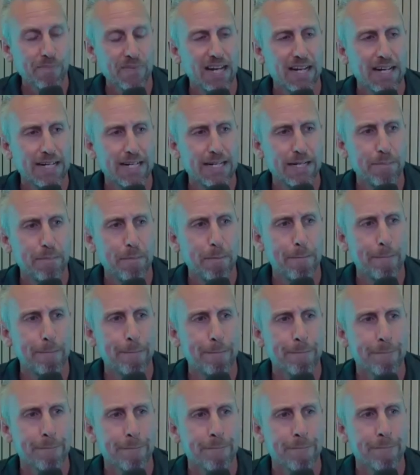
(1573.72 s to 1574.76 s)

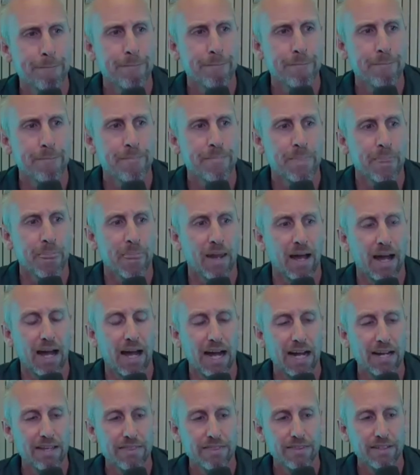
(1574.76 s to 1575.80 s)

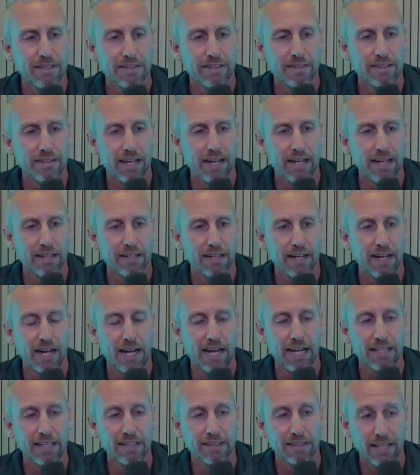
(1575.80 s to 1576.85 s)
I think that
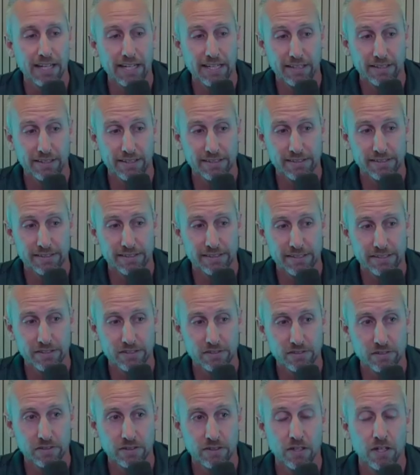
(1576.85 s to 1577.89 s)
I like this
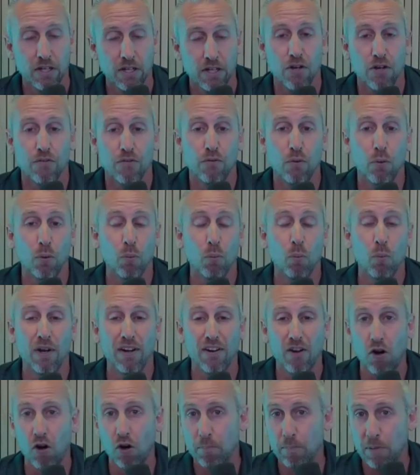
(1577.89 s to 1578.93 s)
deal for what
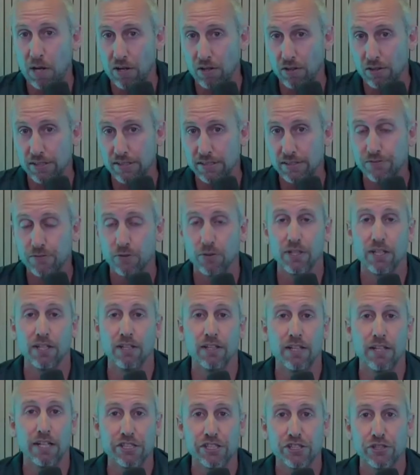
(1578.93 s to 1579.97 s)
our model is for the
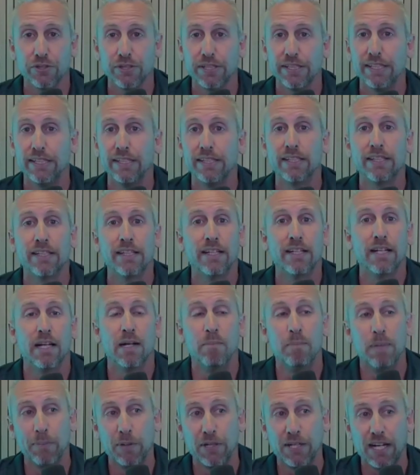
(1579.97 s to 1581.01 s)
luxury
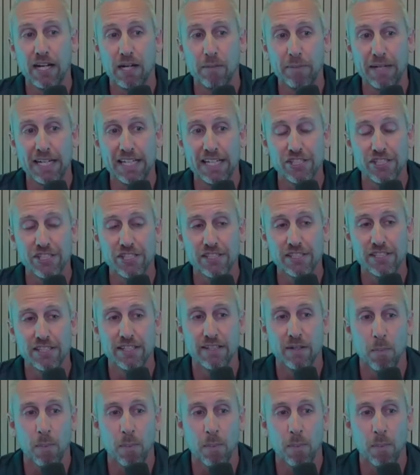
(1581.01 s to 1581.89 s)
memory care mansion.